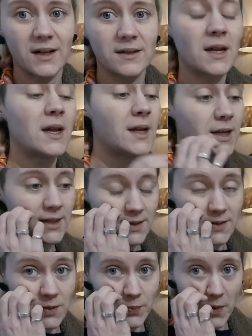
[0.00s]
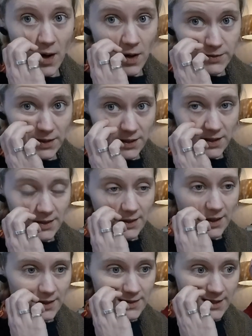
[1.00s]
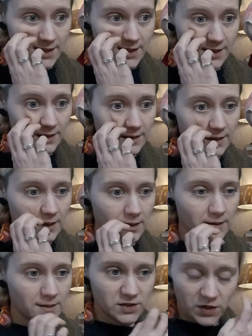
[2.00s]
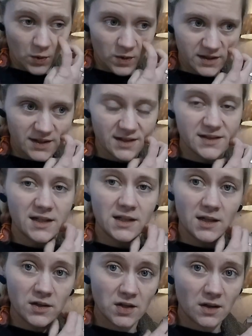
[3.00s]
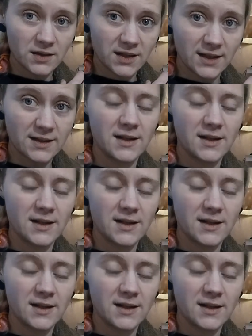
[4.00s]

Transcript: it. It's super hot. It knits, and she ordered this in a yarn kit.